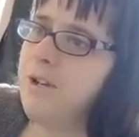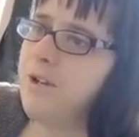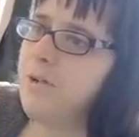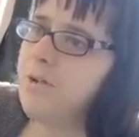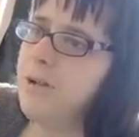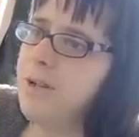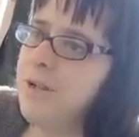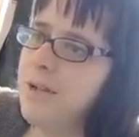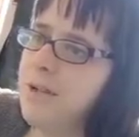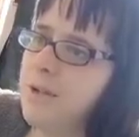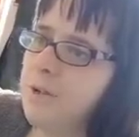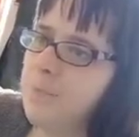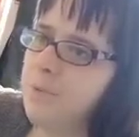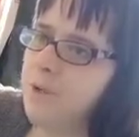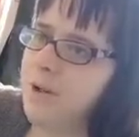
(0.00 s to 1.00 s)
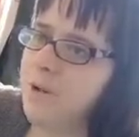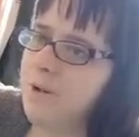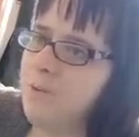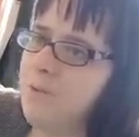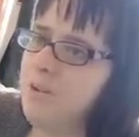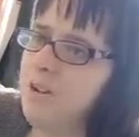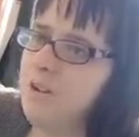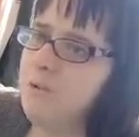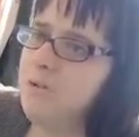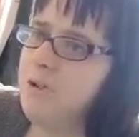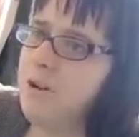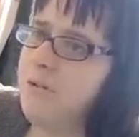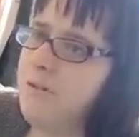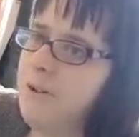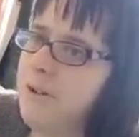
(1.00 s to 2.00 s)
You gotta take a break while I try
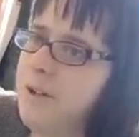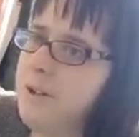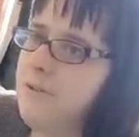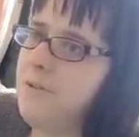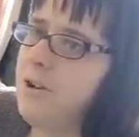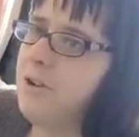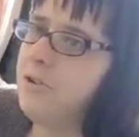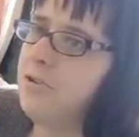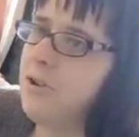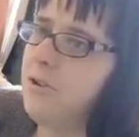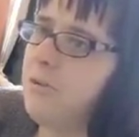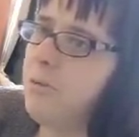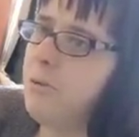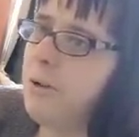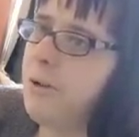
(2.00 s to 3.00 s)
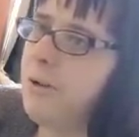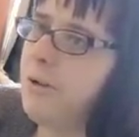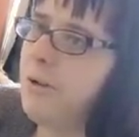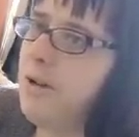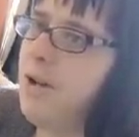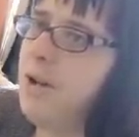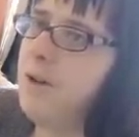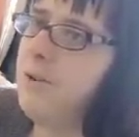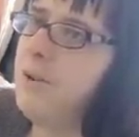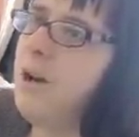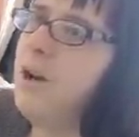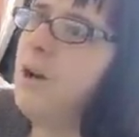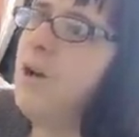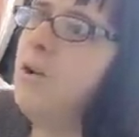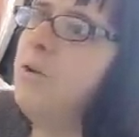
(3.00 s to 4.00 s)
to find a flash outfit. Oh
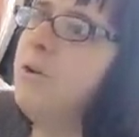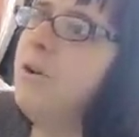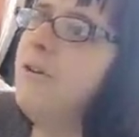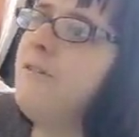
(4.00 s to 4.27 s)
no, not a